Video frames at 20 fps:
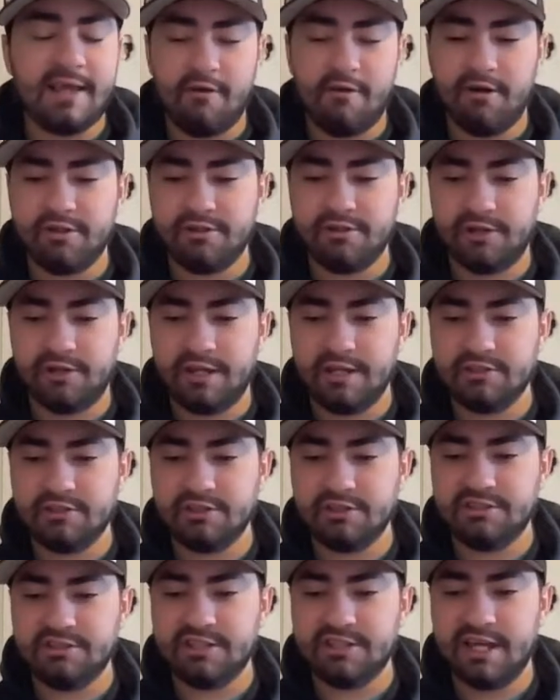mad
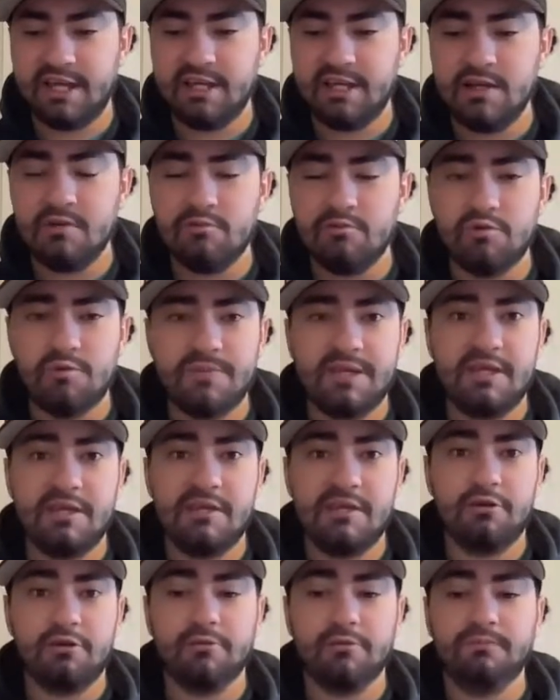character, I guess you could
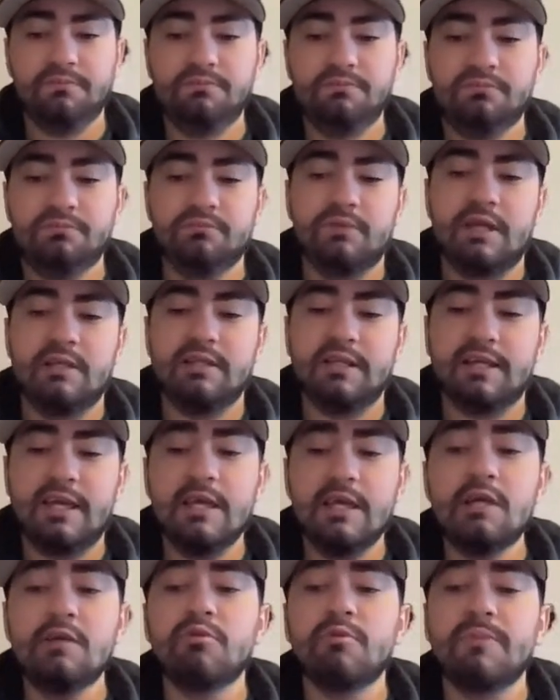say, will be here,
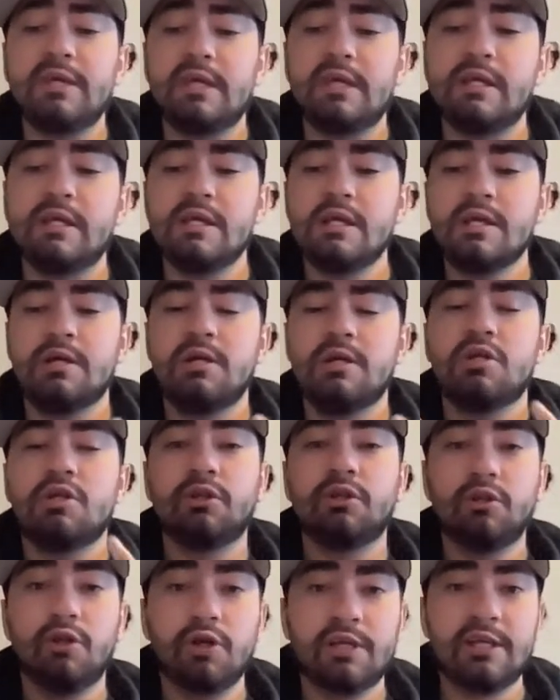and the king will
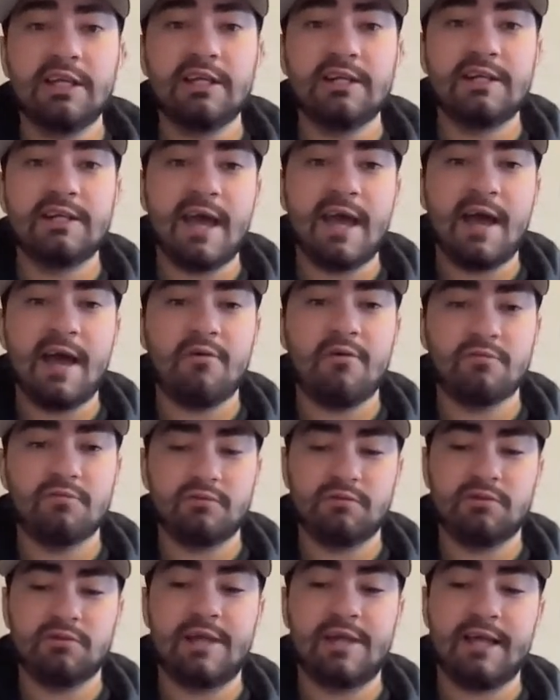be looking
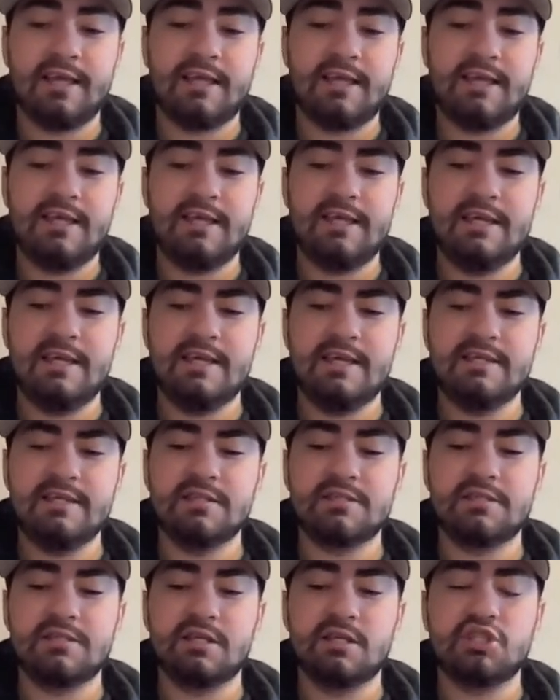down like
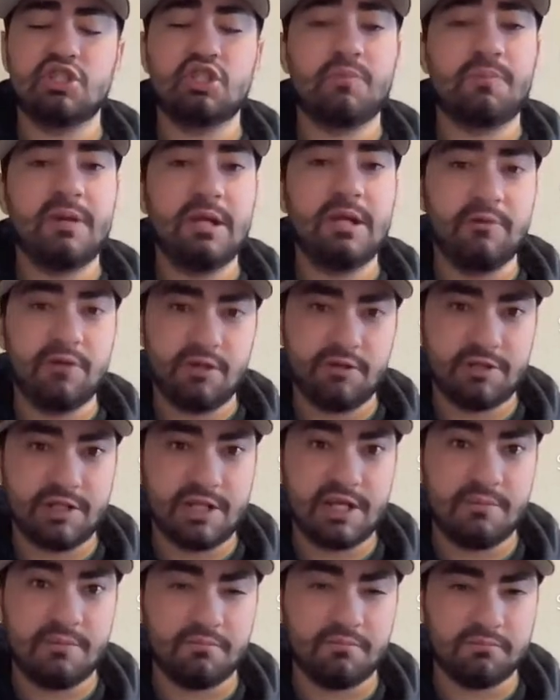he is
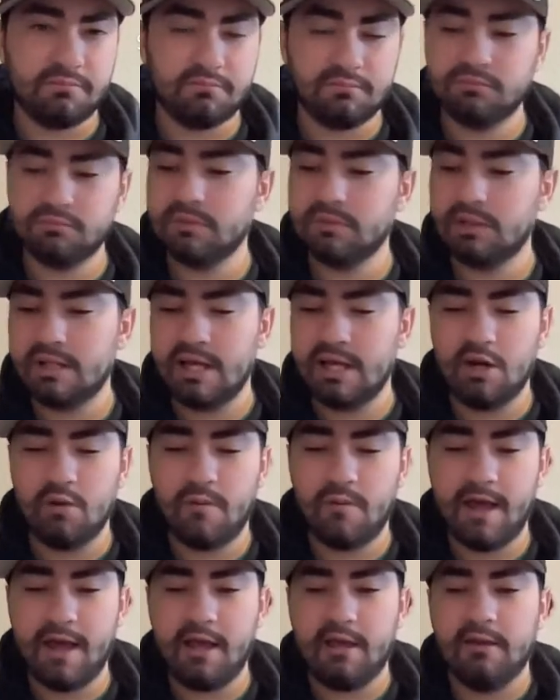superior to him
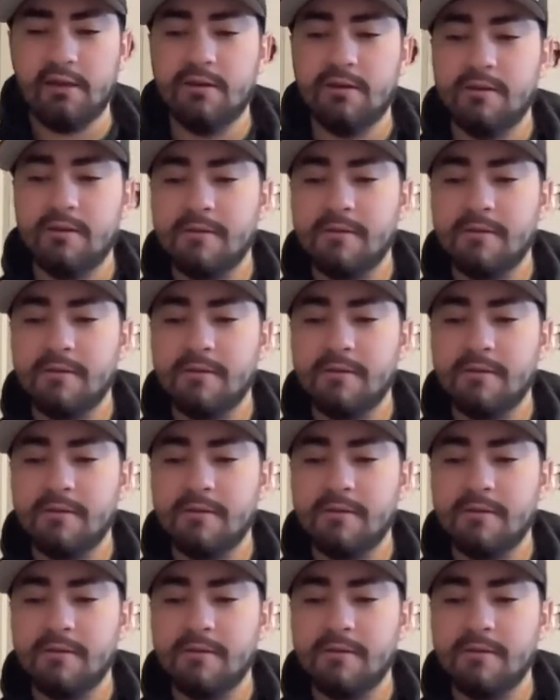in a way.